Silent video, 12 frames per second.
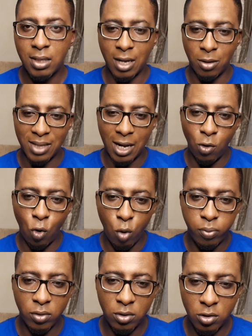Now, that
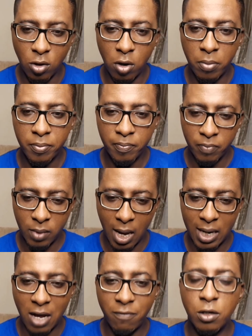opens up
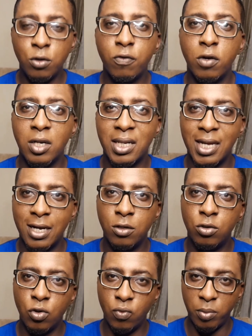an avenue for the
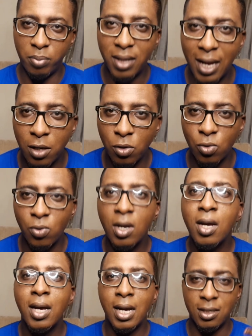client to reply you
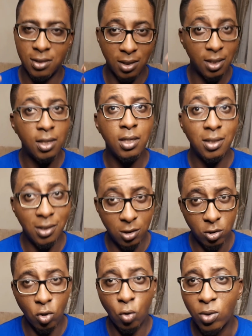and say,
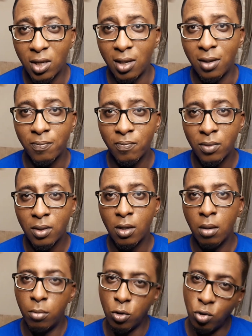it's okay.
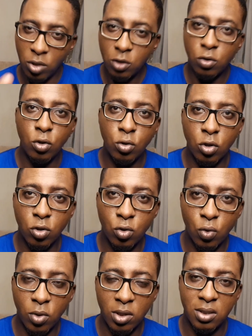But you need to use those
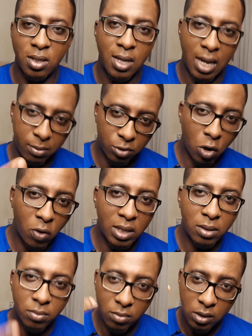2 words. I'm
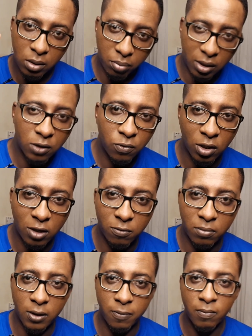sorry, please
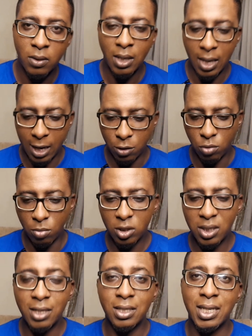forgive me. And you
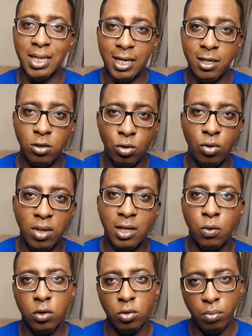must let the client know
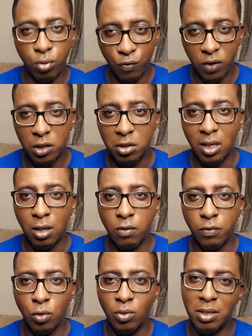that it was unprofessional
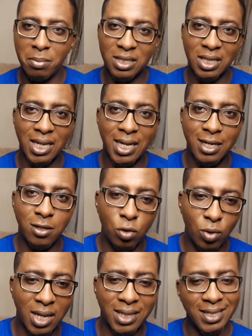of you. It makes the client
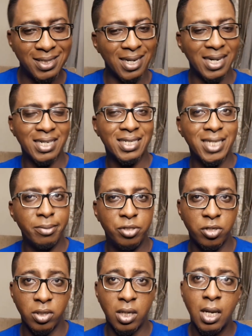know that this is an
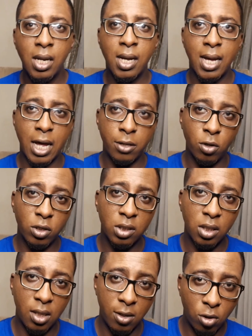exception and not
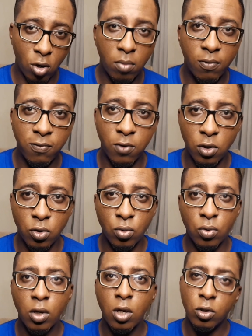a norm for
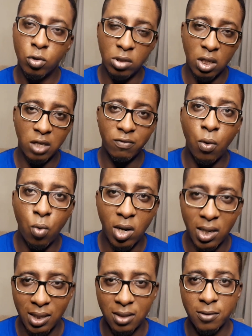you to deliver
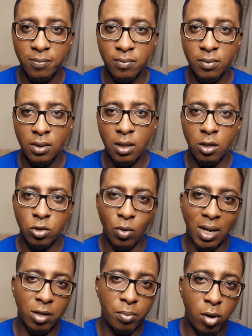work late.
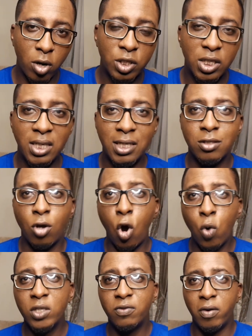So an apology is
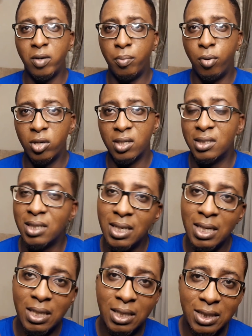always very important.
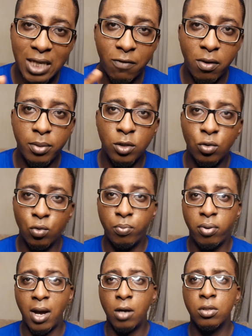Never be too
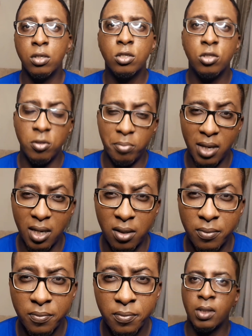proud to beg.
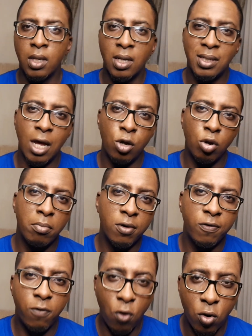Now,
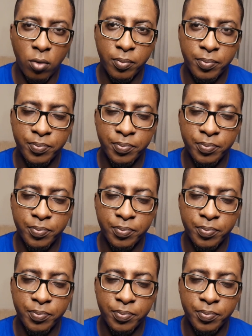number 4,